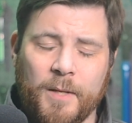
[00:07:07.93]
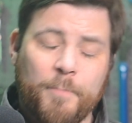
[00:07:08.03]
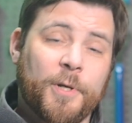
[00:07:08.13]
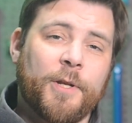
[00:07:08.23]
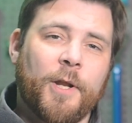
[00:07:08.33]

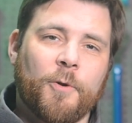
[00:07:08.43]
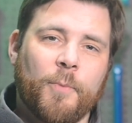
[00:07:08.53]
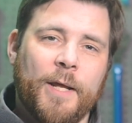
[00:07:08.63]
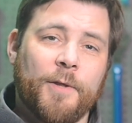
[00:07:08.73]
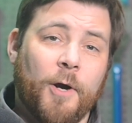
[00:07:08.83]
Put another
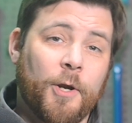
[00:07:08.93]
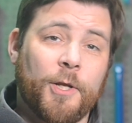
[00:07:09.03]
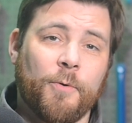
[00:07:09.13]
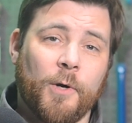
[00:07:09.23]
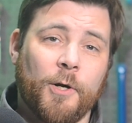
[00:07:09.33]
way, the
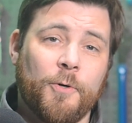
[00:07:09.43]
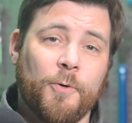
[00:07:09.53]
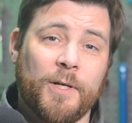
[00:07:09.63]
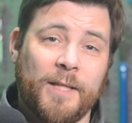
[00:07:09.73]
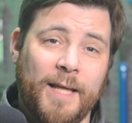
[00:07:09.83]
arguer
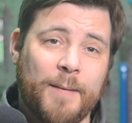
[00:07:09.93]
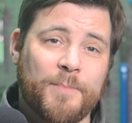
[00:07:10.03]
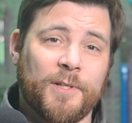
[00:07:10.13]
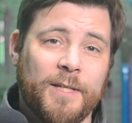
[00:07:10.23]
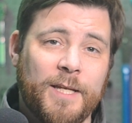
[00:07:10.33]
who
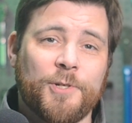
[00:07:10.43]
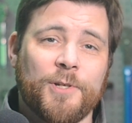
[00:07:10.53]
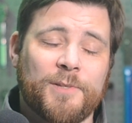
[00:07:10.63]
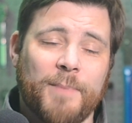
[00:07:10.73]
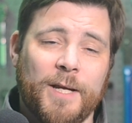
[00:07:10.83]
claims
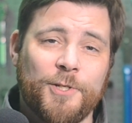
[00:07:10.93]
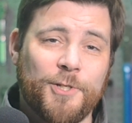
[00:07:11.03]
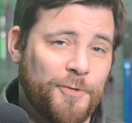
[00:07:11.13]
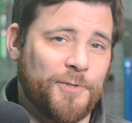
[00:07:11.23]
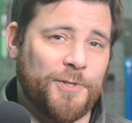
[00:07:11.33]
allegiance might
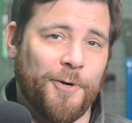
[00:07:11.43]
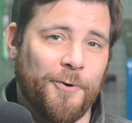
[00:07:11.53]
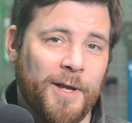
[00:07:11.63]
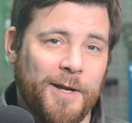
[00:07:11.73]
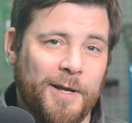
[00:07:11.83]
do
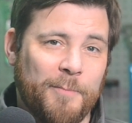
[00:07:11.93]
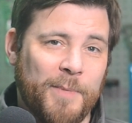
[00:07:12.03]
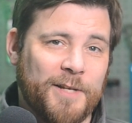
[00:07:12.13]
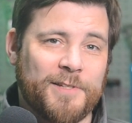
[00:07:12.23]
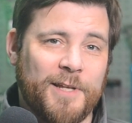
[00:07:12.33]
so
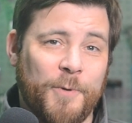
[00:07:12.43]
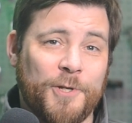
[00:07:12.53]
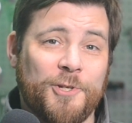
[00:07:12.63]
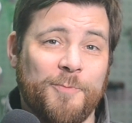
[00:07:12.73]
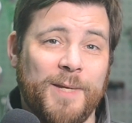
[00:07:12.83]
because they
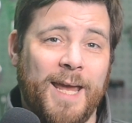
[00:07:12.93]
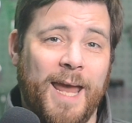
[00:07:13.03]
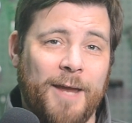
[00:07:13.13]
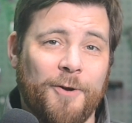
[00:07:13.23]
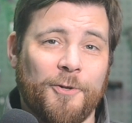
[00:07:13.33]
wish to be
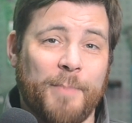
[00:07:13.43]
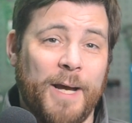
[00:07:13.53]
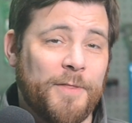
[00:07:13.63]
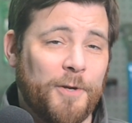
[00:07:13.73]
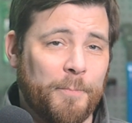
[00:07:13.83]
hailed
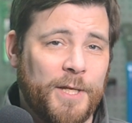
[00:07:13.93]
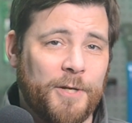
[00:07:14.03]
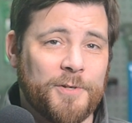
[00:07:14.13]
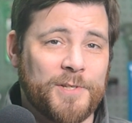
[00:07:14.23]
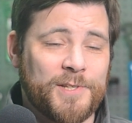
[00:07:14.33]
by their
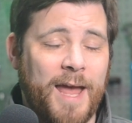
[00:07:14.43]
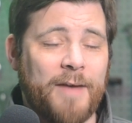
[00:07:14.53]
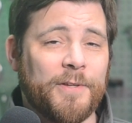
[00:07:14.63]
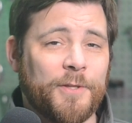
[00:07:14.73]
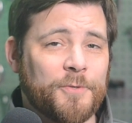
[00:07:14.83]
peers as
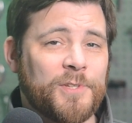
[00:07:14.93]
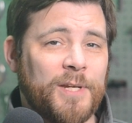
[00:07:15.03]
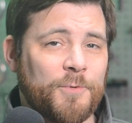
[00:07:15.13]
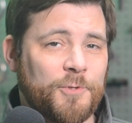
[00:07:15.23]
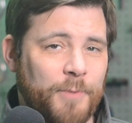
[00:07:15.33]
having those
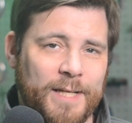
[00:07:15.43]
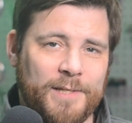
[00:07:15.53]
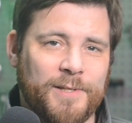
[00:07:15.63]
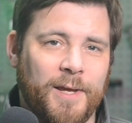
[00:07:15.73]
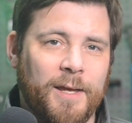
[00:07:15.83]
same traits.